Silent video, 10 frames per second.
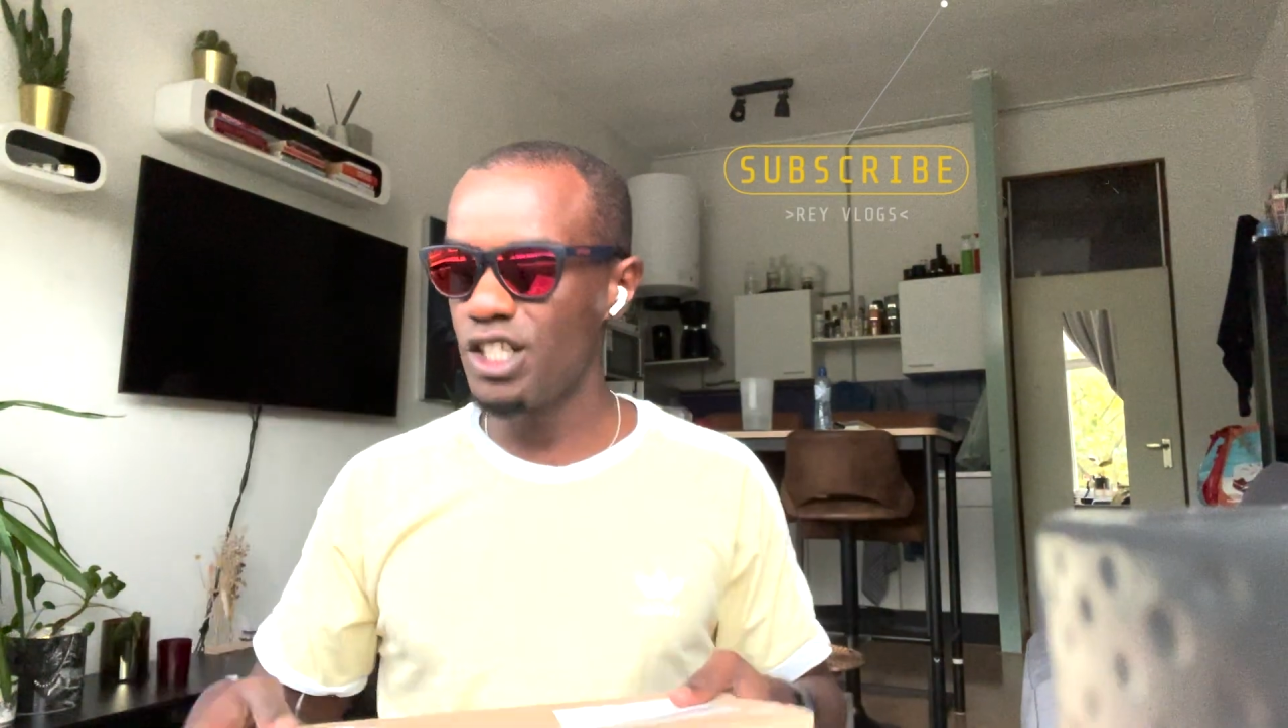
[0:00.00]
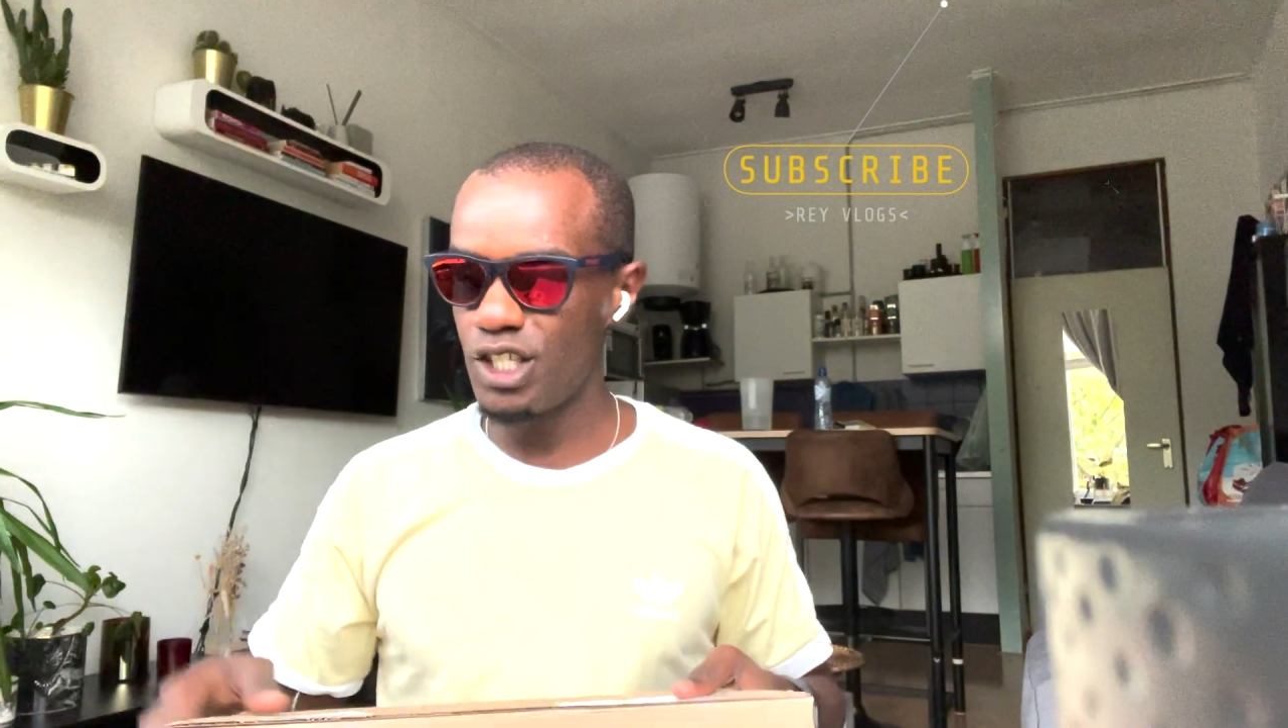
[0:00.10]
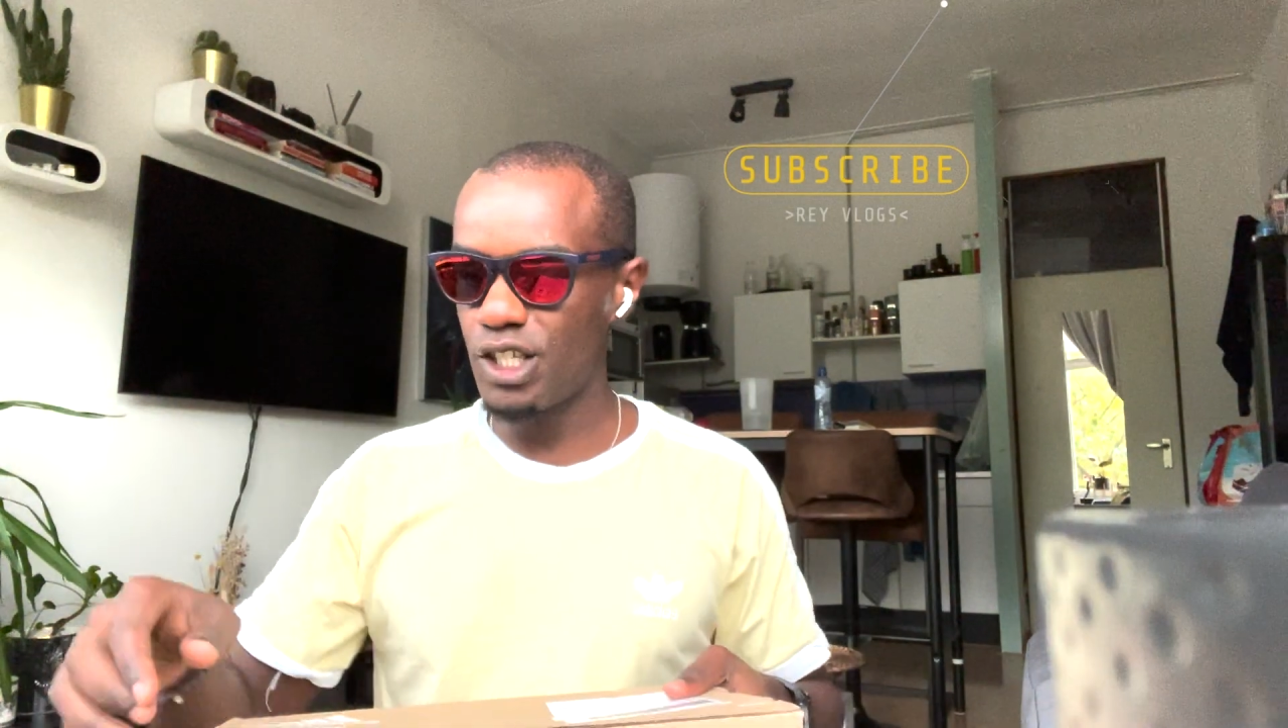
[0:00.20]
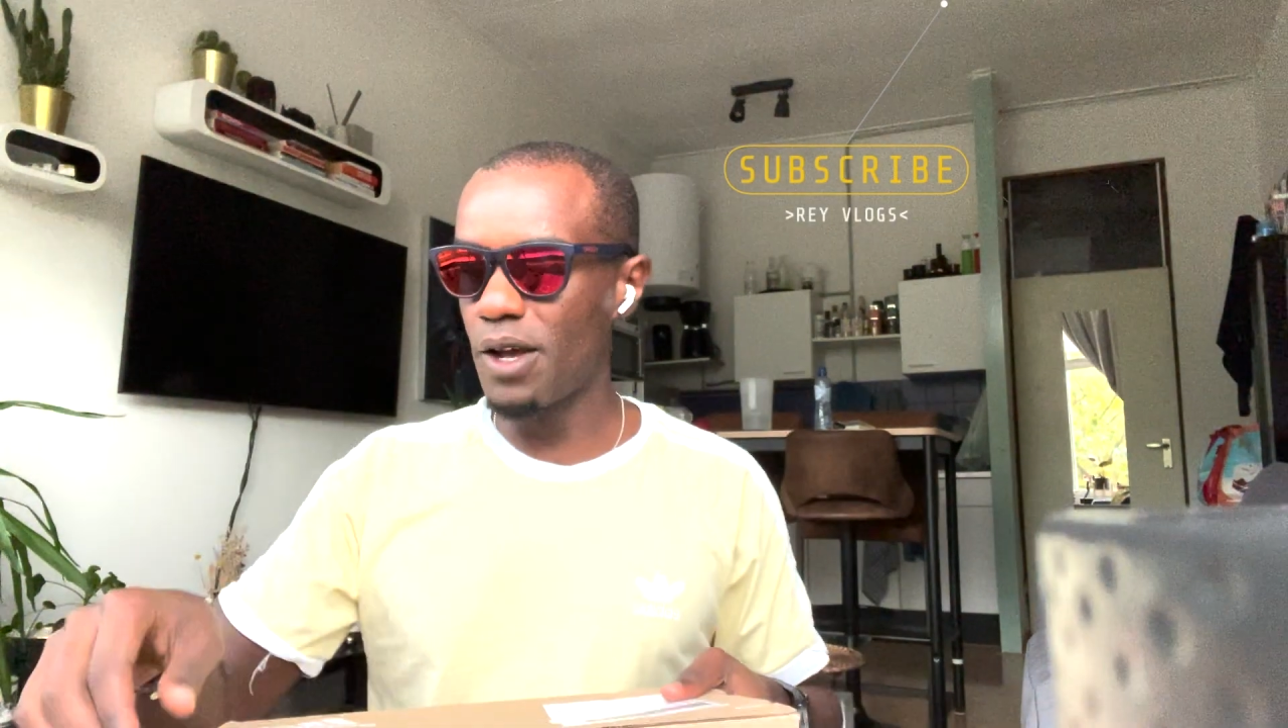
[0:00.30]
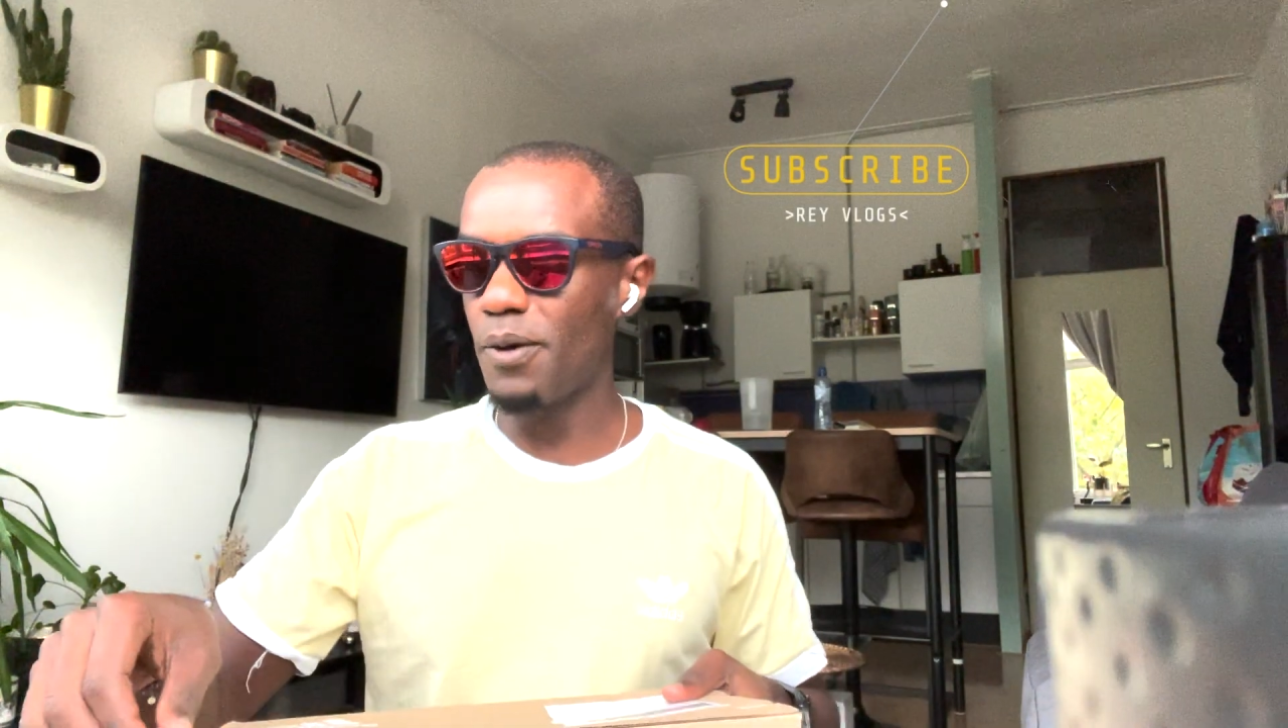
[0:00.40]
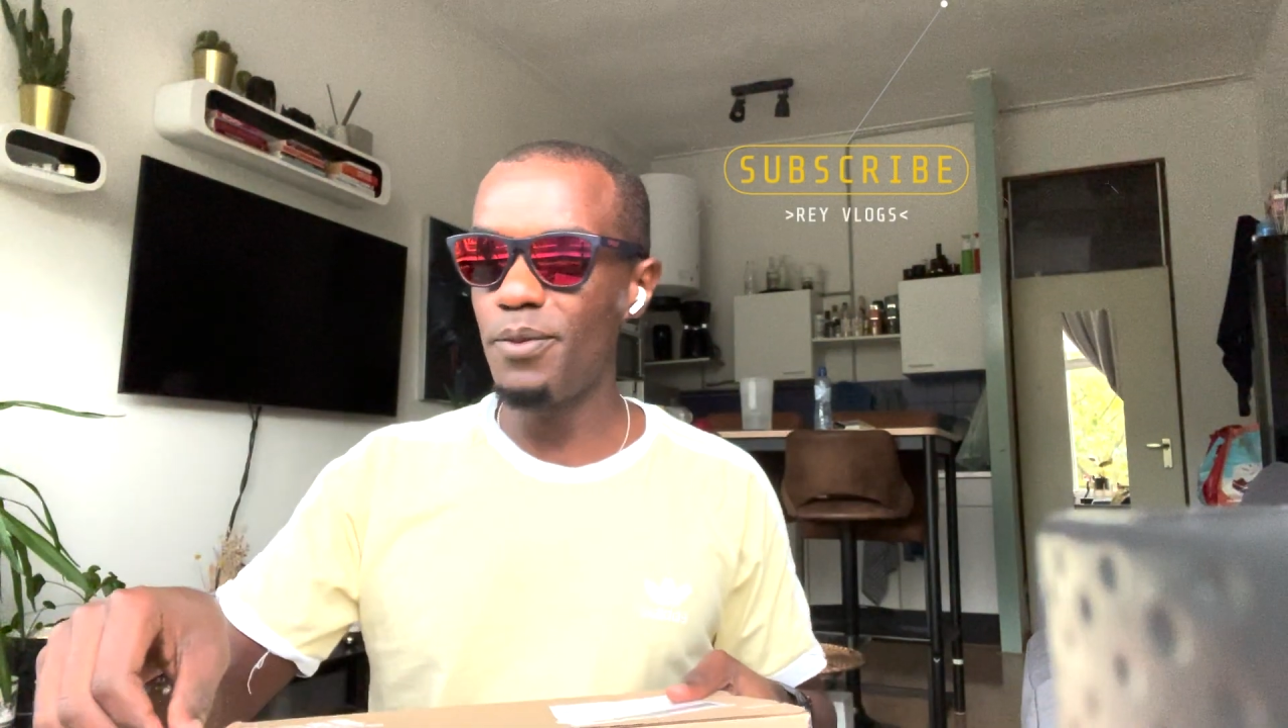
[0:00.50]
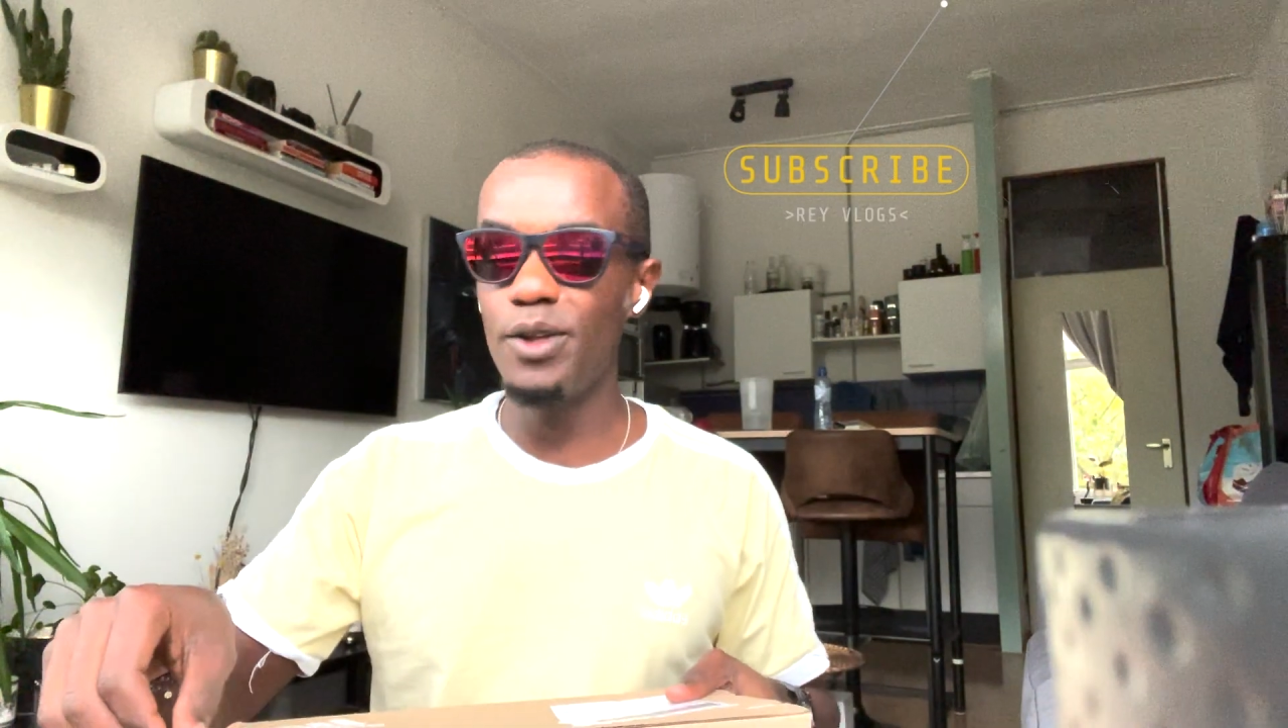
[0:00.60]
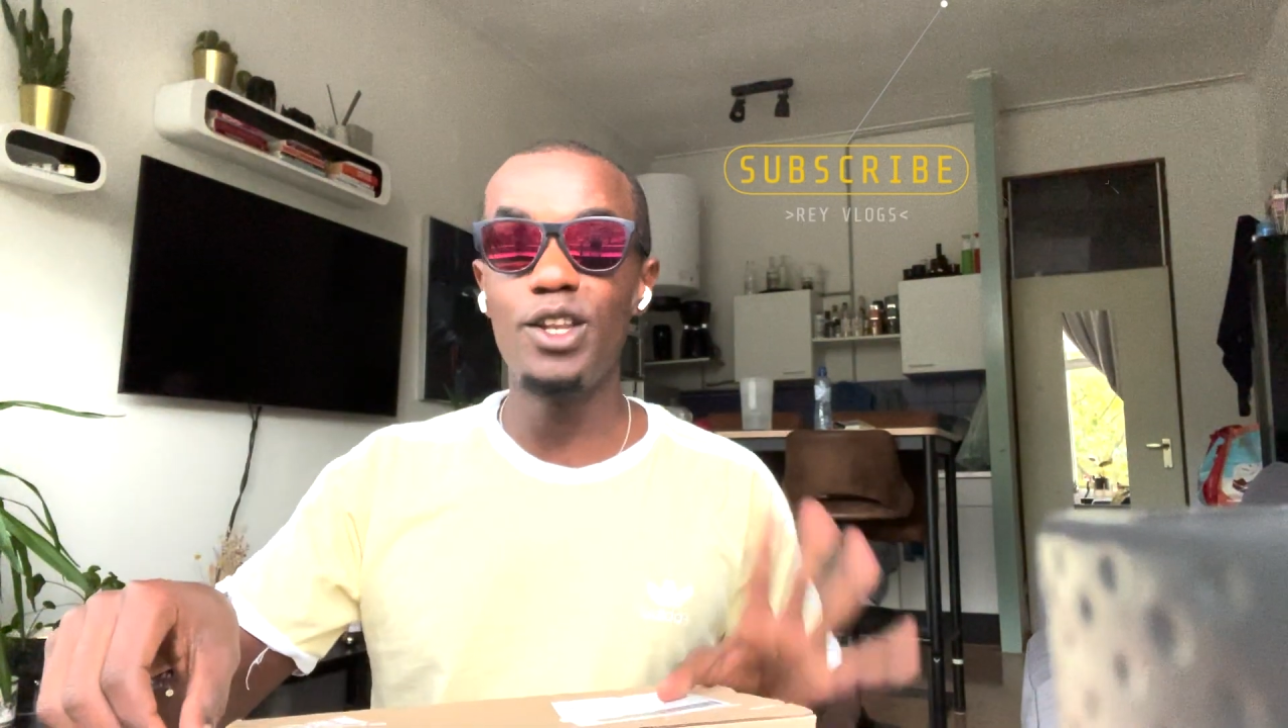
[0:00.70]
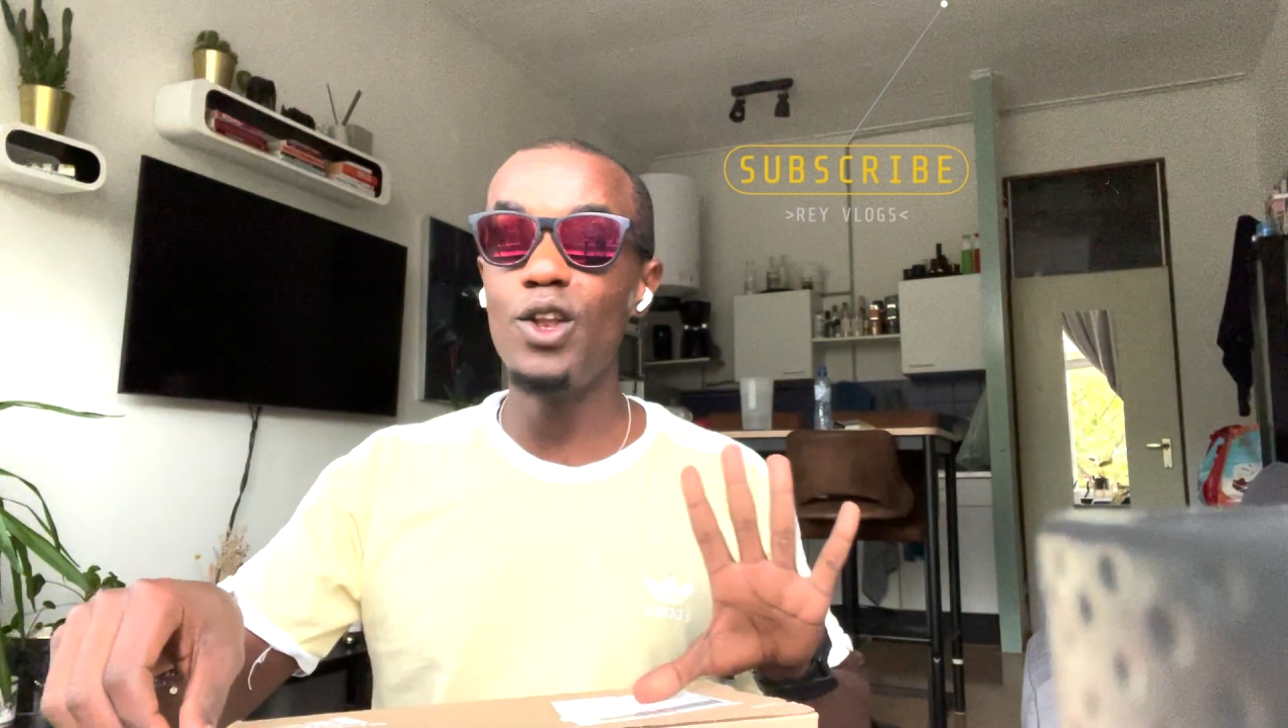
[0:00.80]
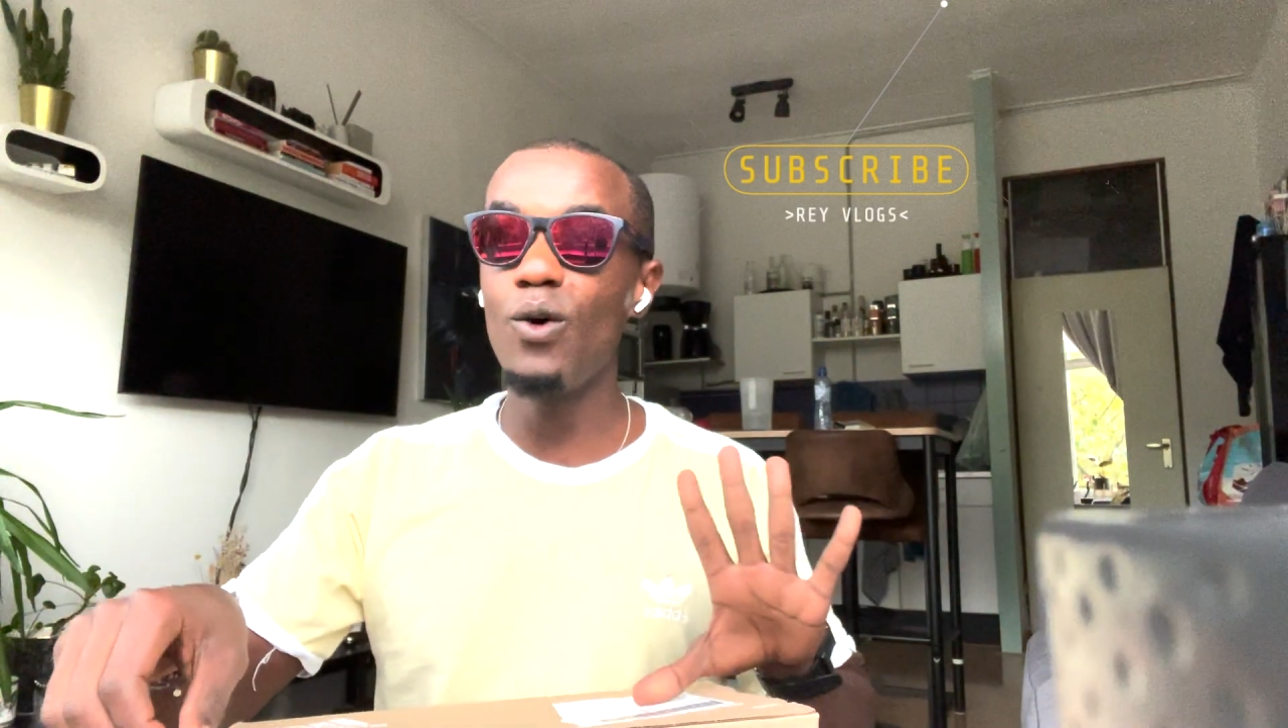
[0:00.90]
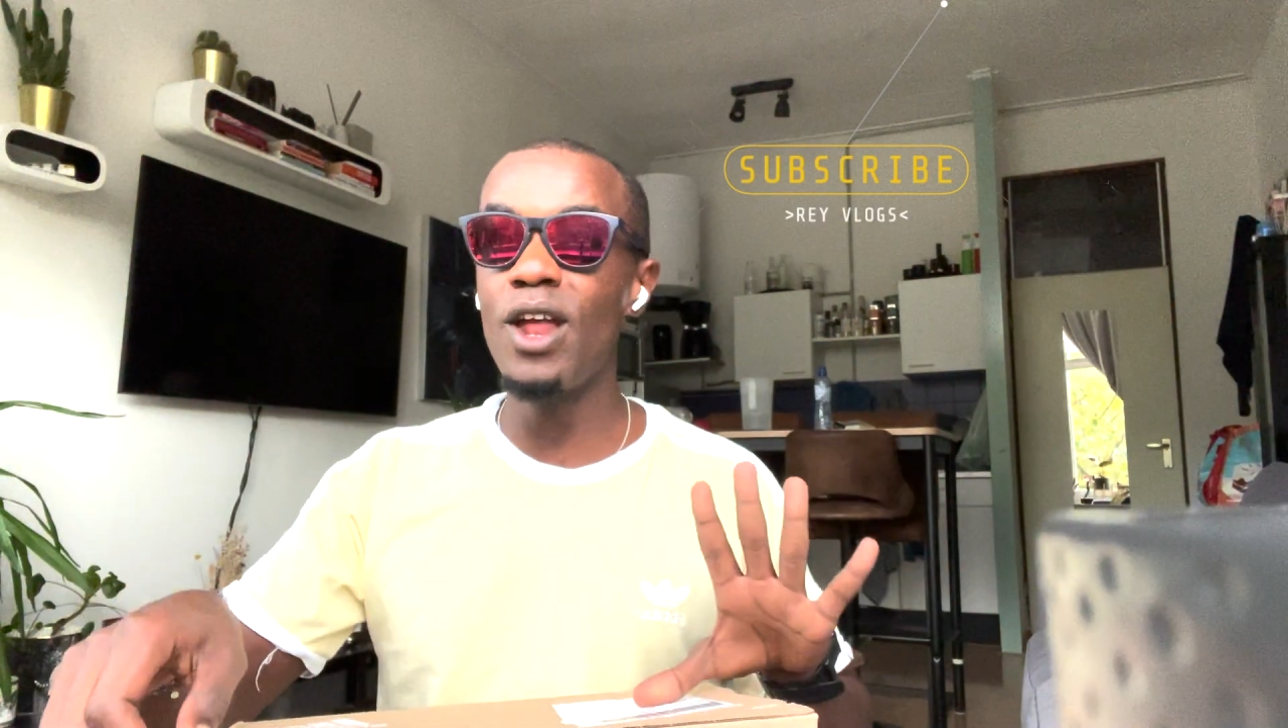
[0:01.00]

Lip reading: So, no